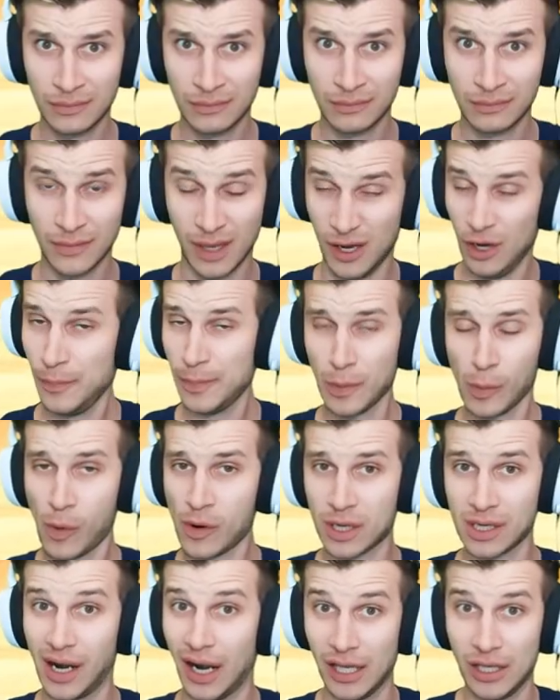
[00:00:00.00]
I hope you're
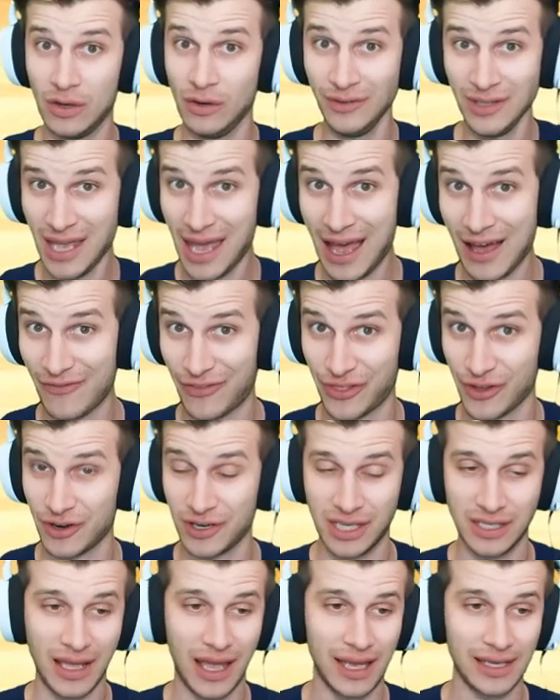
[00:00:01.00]
working on it. You only have 30
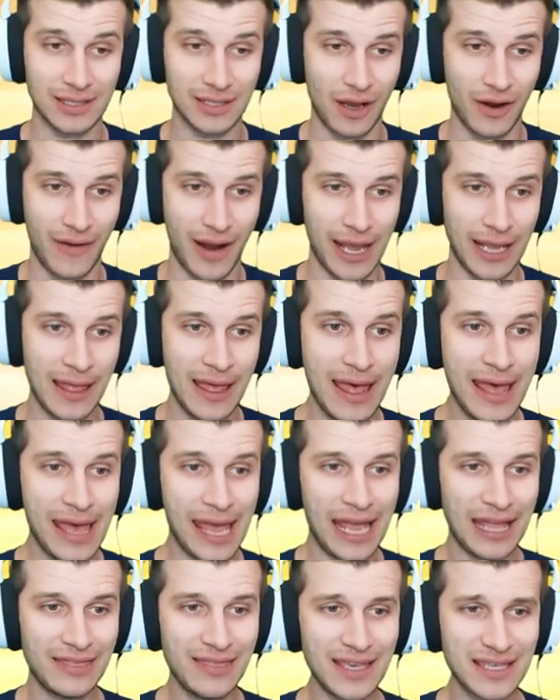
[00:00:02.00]
days, all right?
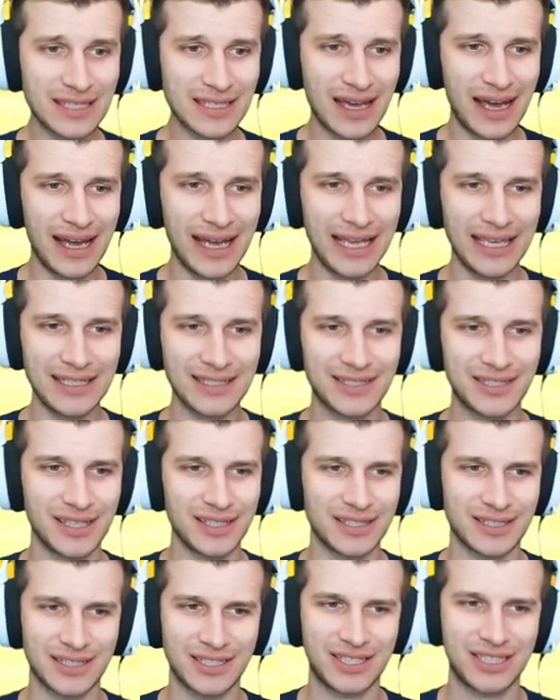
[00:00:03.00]
And this guy is
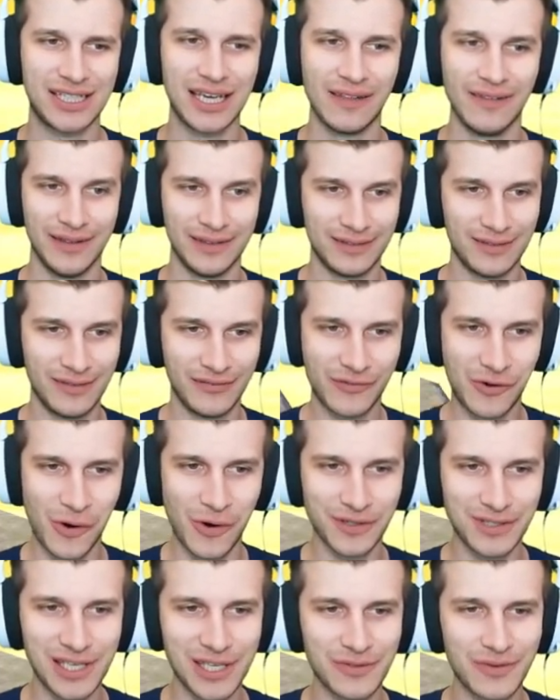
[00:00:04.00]
just chilling. Of course,
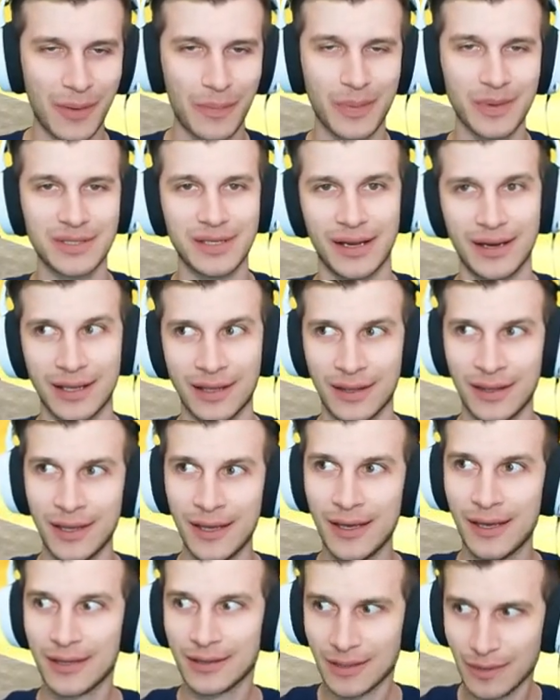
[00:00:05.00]
he's representing
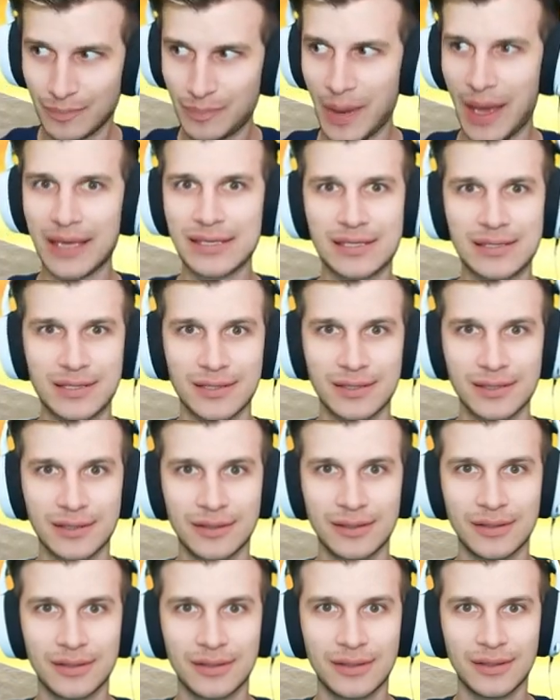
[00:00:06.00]
the best
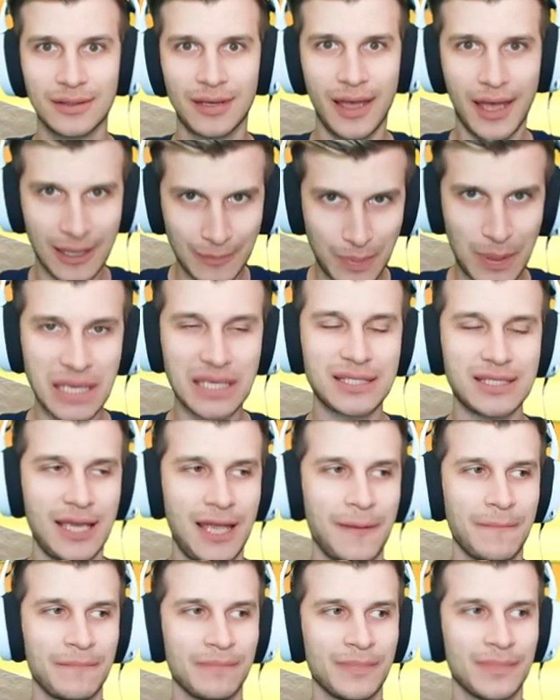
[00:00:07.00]

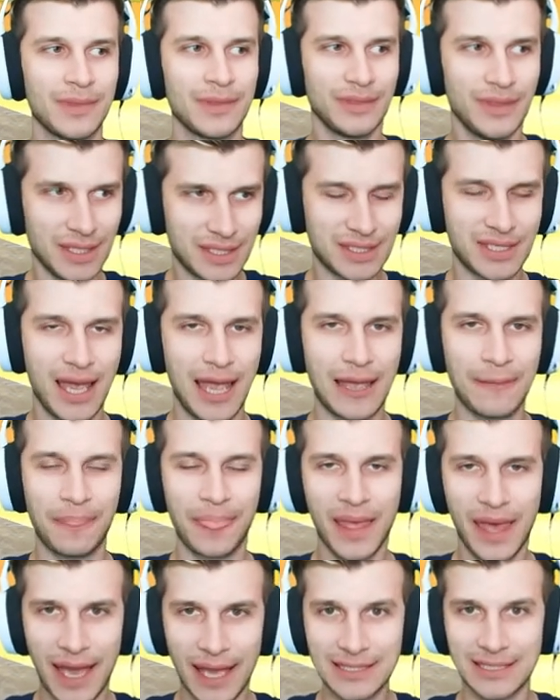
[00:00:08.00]
NPC this game
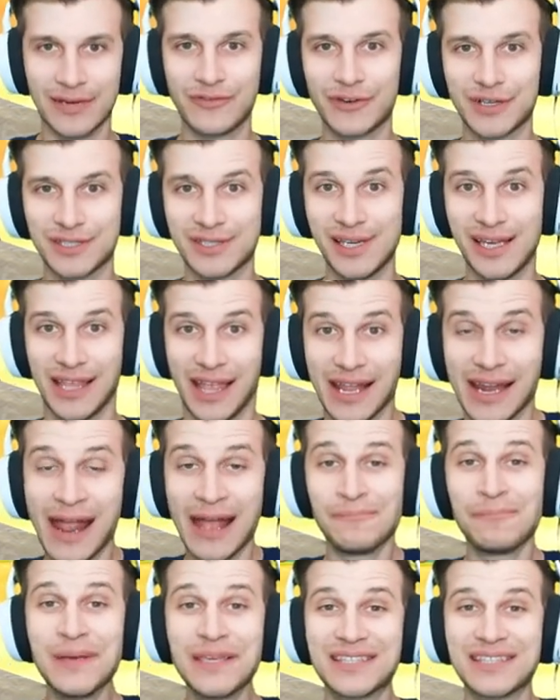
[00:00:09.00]
has ever seen. And an
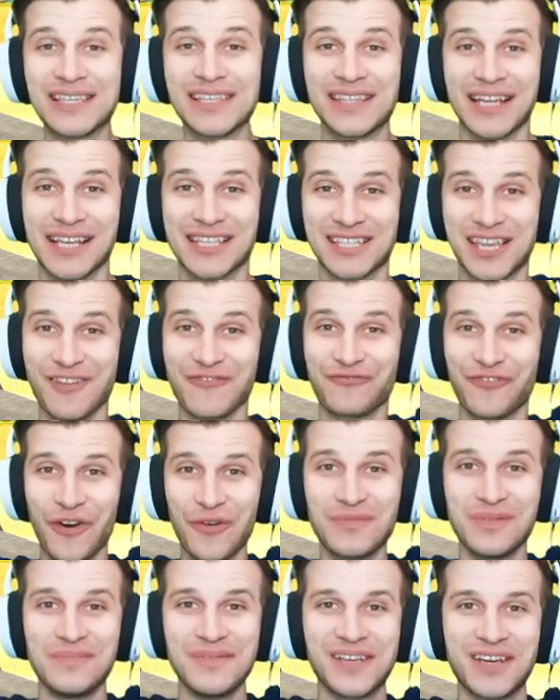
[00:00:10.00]
NPC that is confirmed
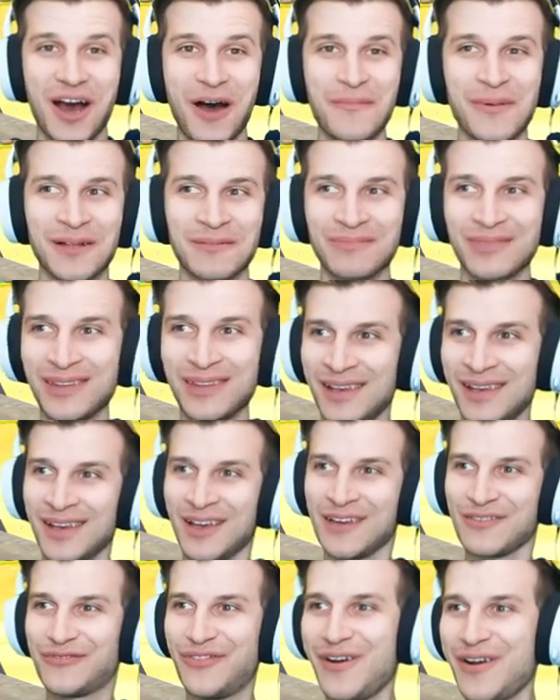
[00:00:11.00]
to be coming.
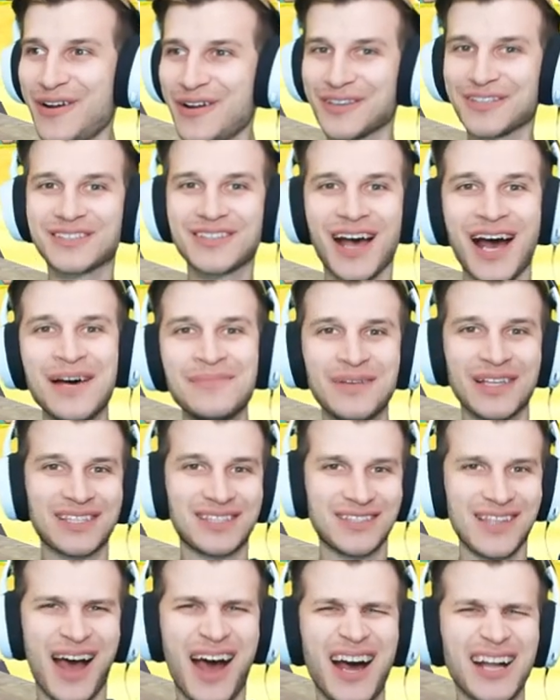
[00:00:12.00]
First time, it's
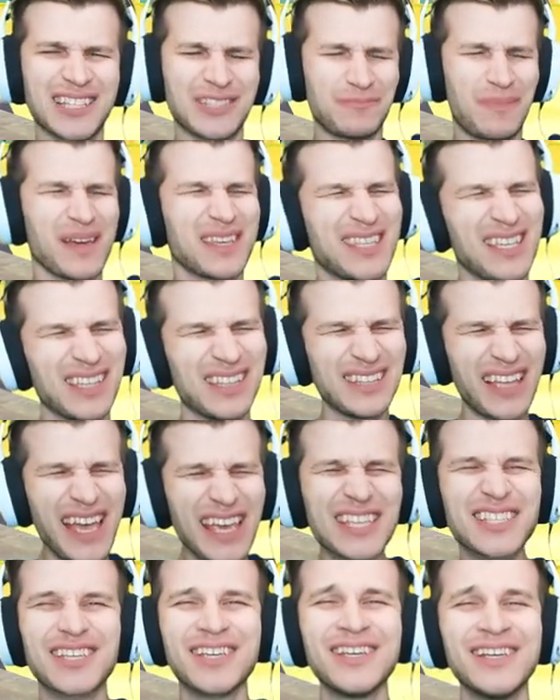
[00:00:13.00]
not
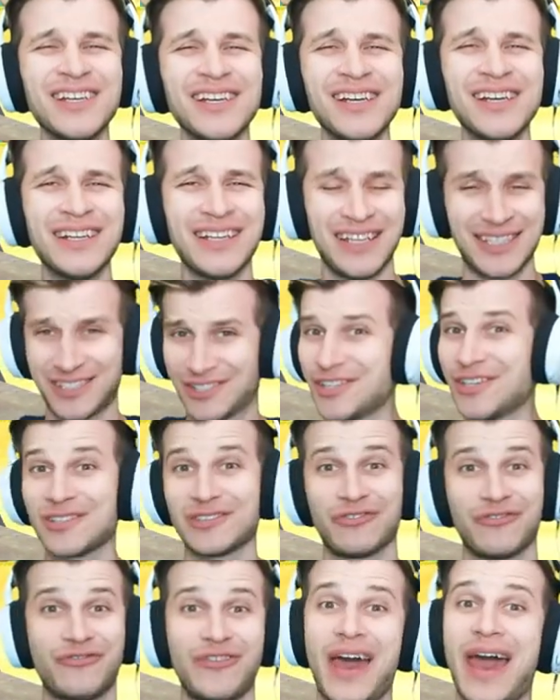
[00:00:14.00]
speculation, it's just
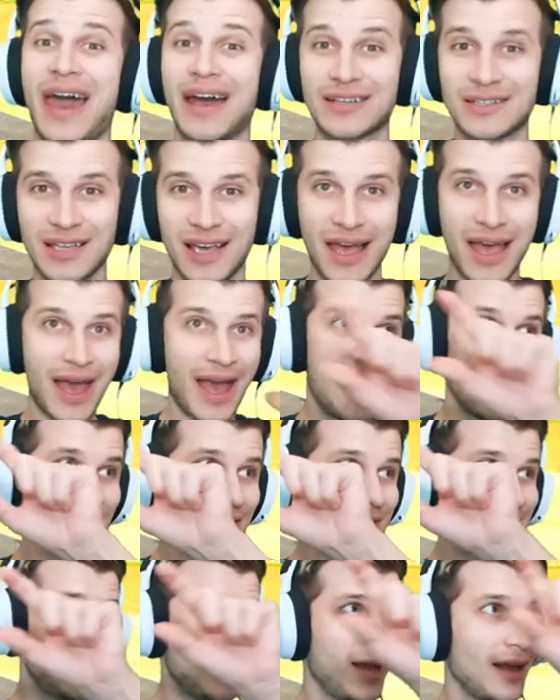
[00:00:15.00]
fact.
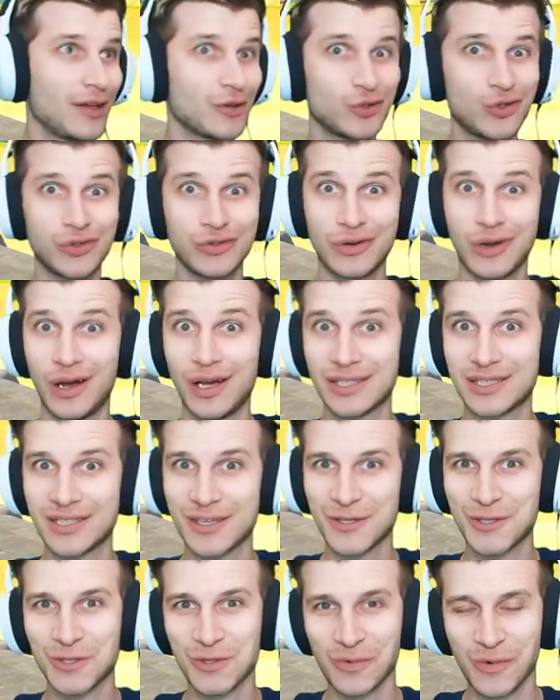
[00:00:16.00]
Hashtag trust
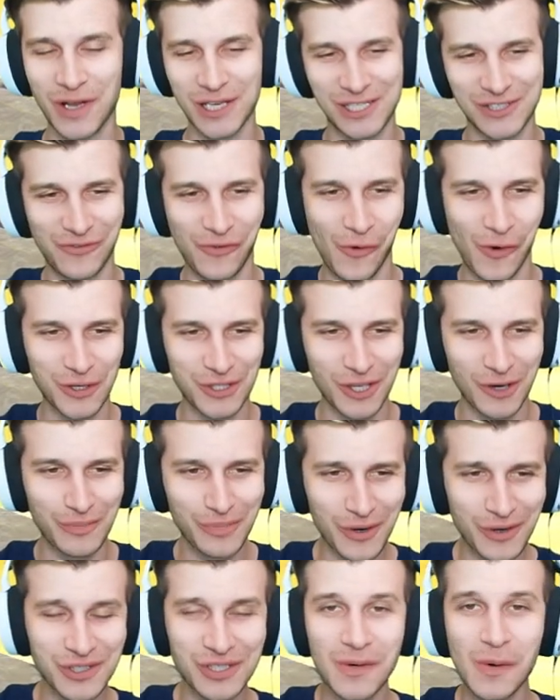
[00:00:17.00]
Switch Force. So
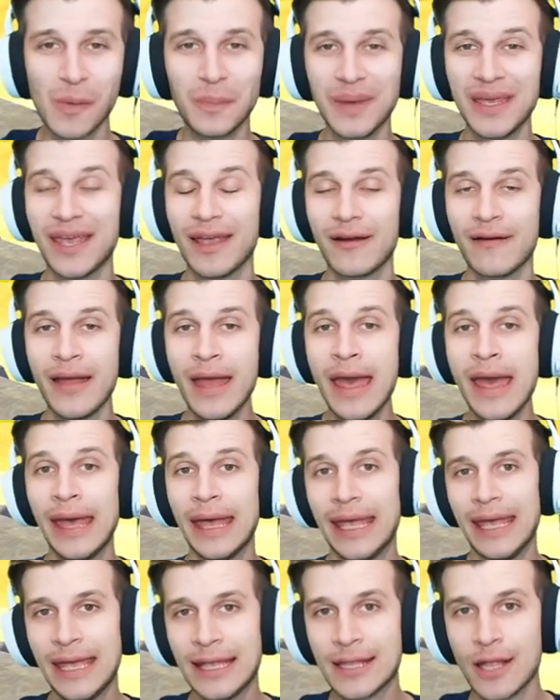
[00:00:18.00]
Brewster will be here
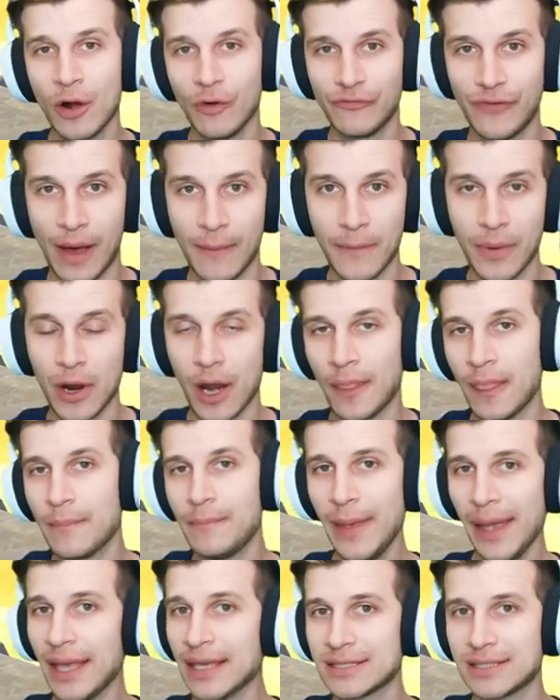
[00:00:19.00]
in November, and the
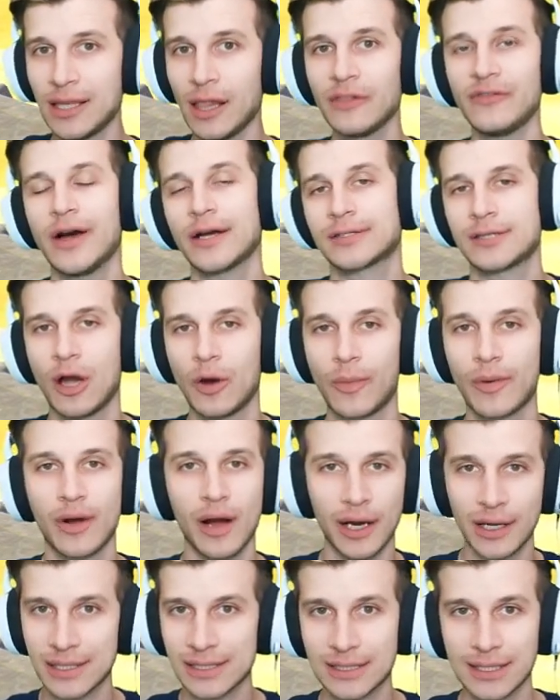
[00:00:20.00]
biggest deal of October,
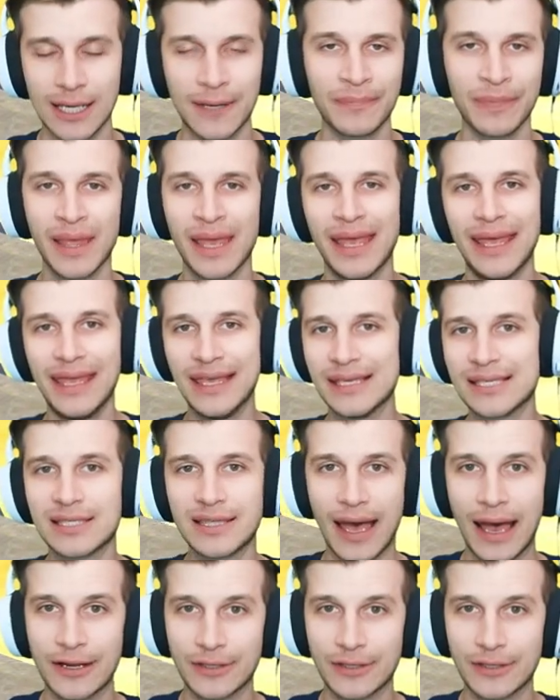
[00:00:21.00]
honestly, is that